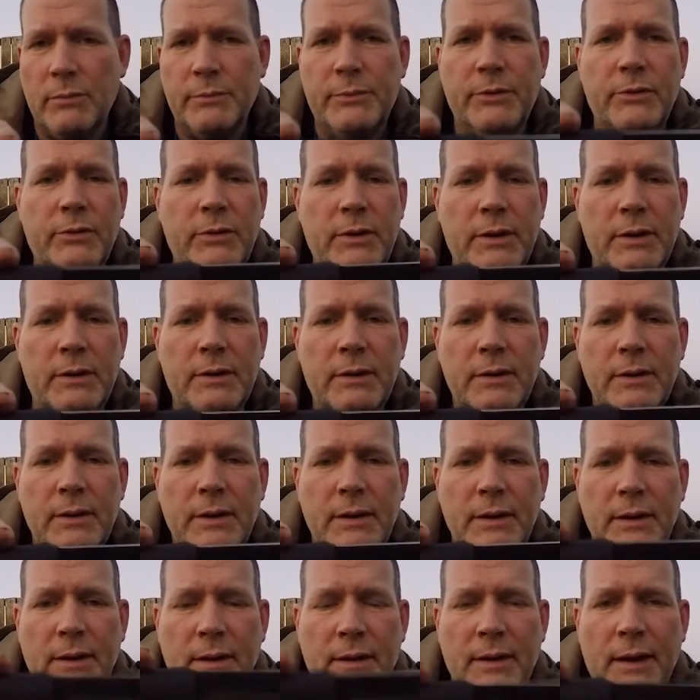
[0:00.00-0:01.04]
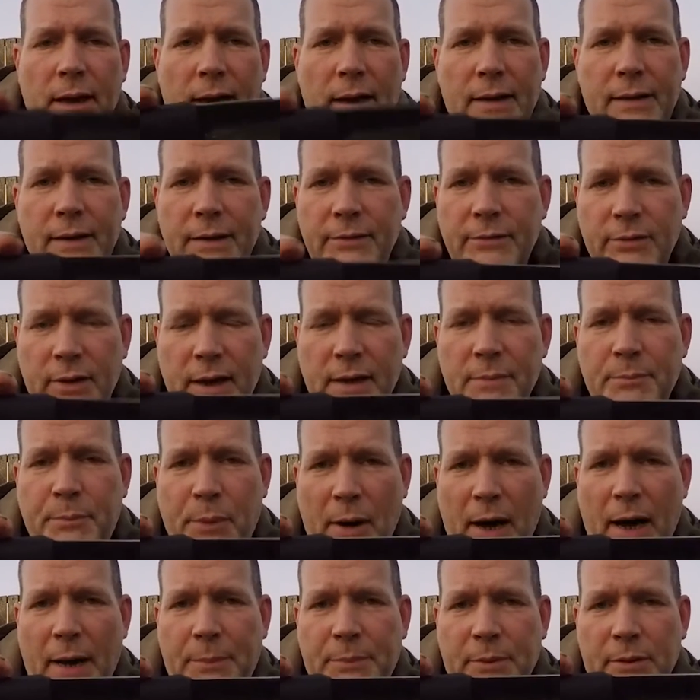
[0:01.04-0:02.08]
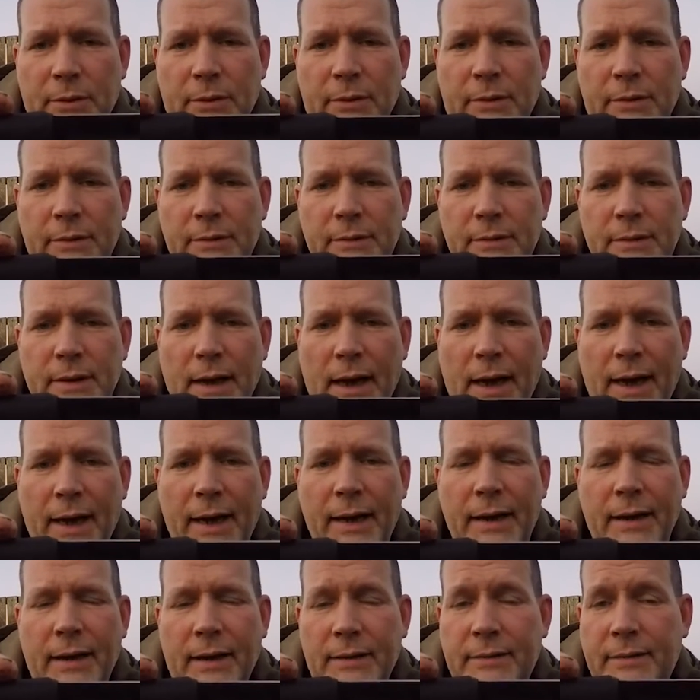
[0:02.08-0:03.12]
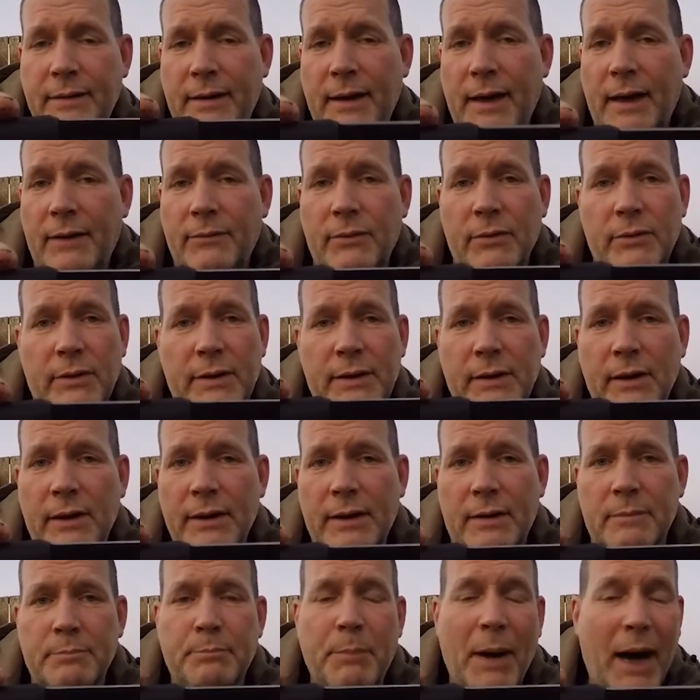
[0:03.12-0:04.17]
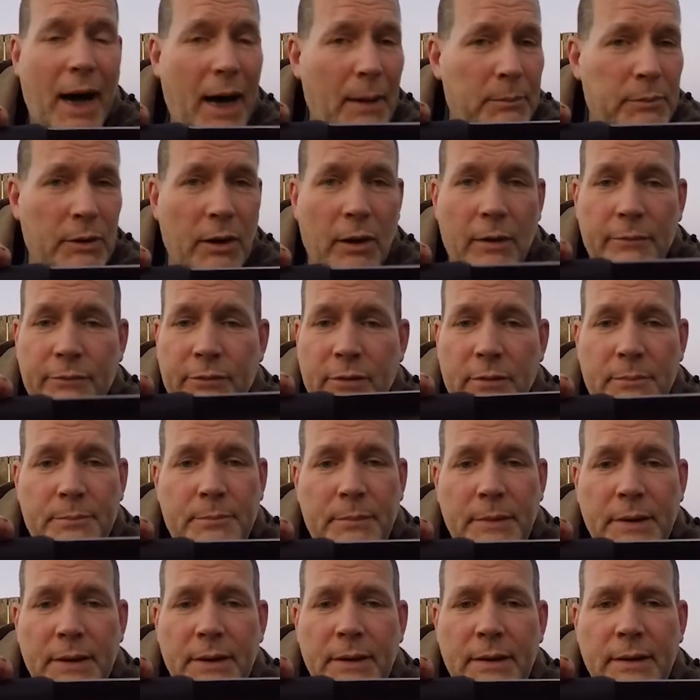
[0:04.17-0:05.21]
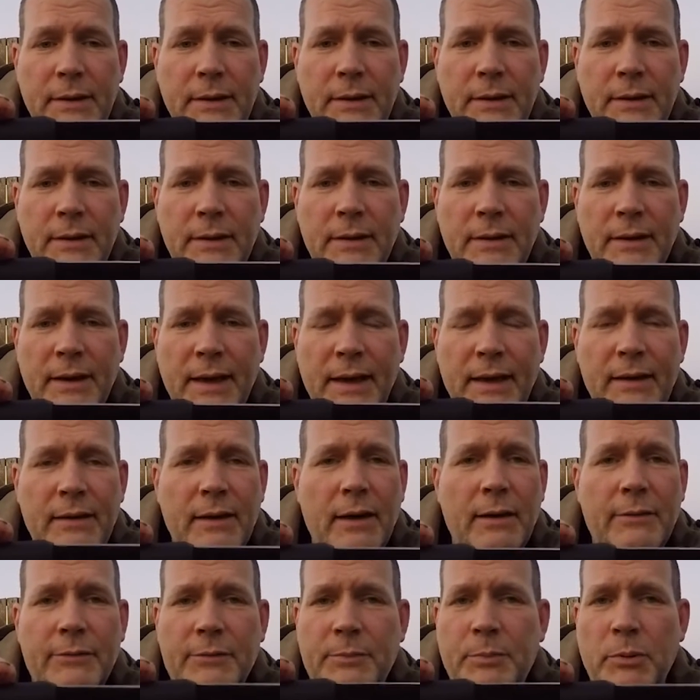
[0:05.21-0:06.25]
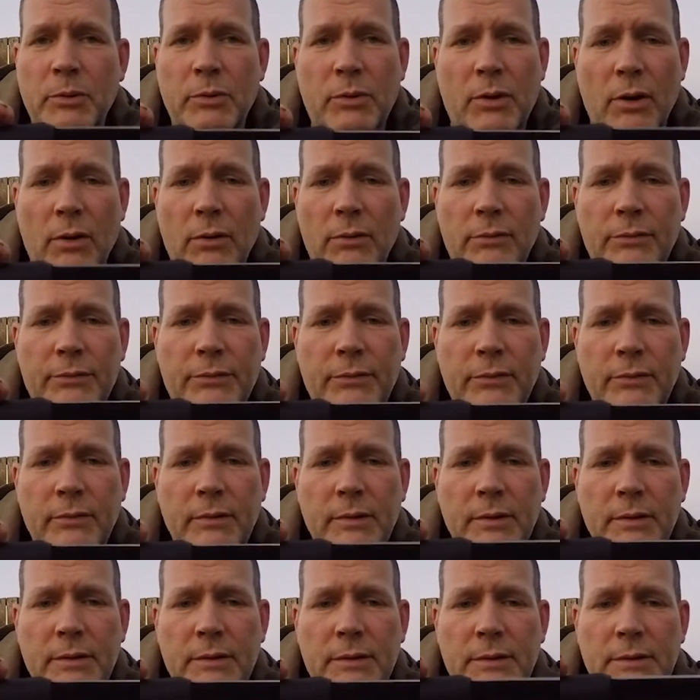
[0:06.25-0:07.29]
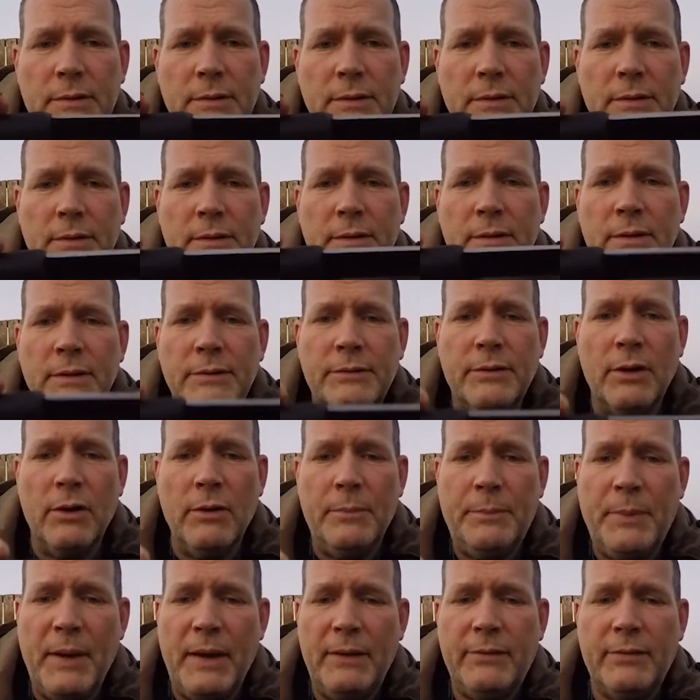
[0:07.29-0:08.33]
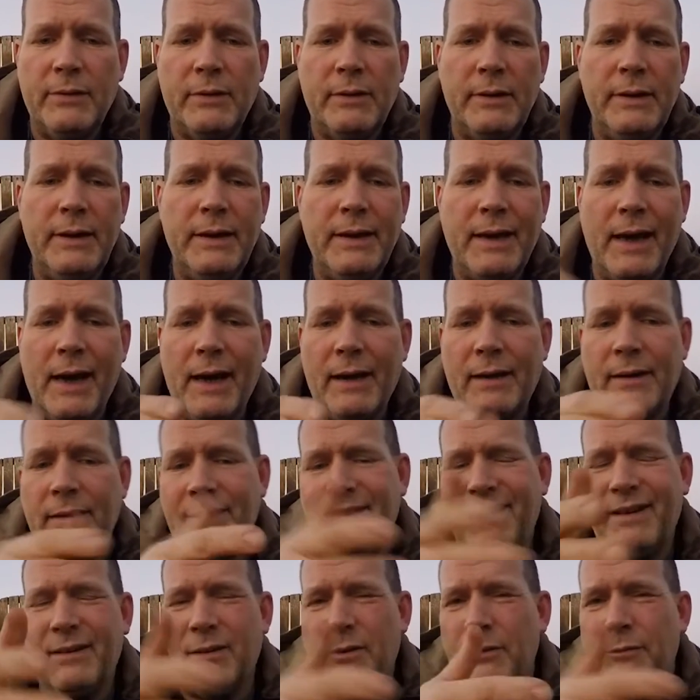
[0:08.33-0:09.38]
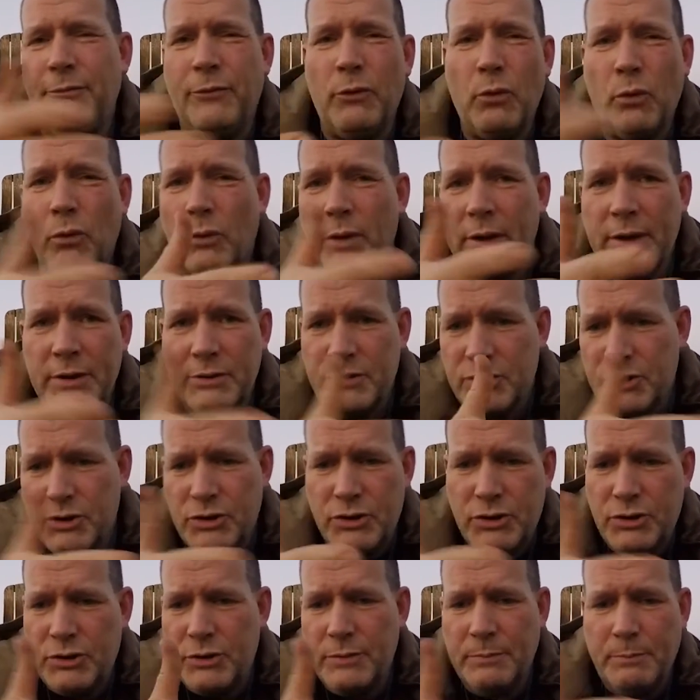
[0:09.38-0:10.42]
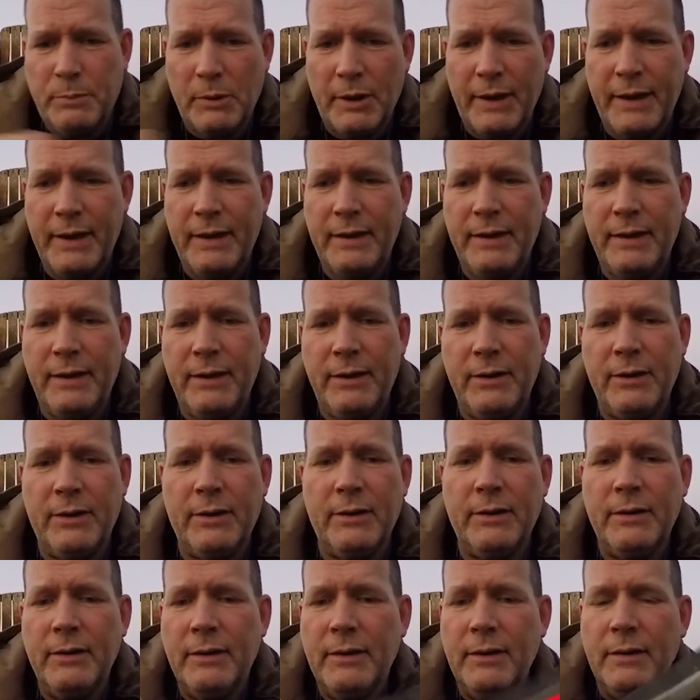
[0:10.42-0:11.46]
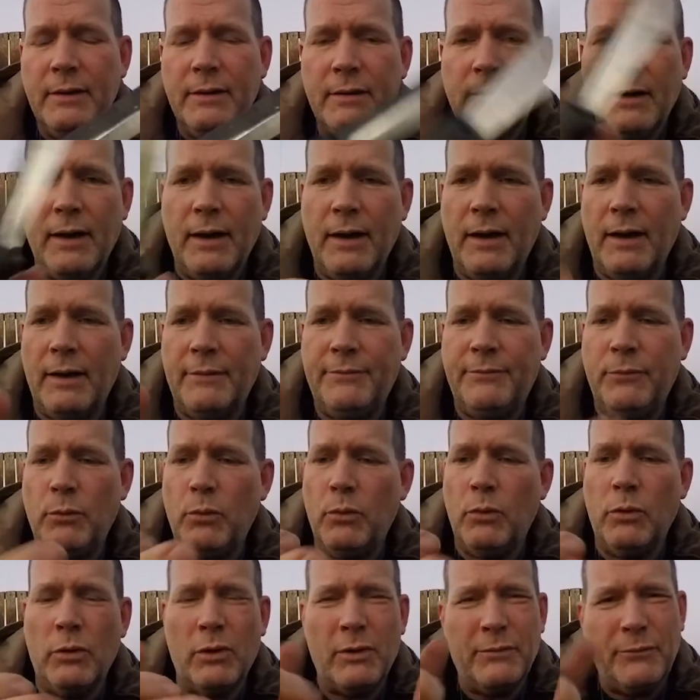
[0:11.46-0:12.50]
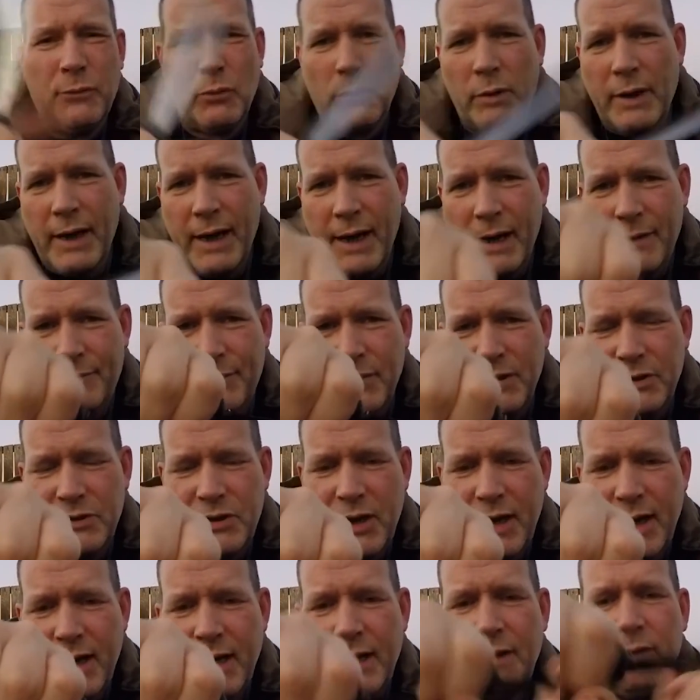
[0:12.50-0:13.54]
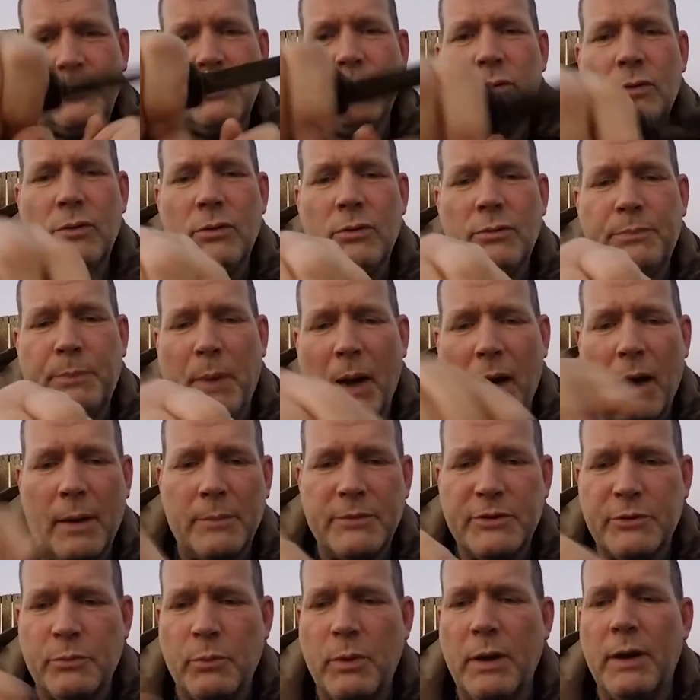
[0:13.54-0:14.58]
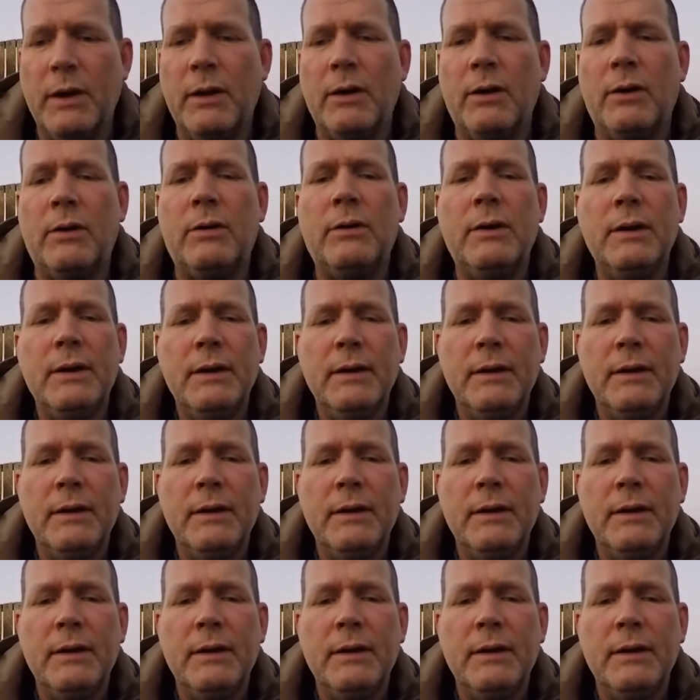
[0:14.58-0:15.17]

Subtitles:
them to you. These are getting popular. I tell you, I really like them. Bob loves them. He loves Puukkos. So basically, you got a 4-inch blade here, 4.5 inch handle, palm swell.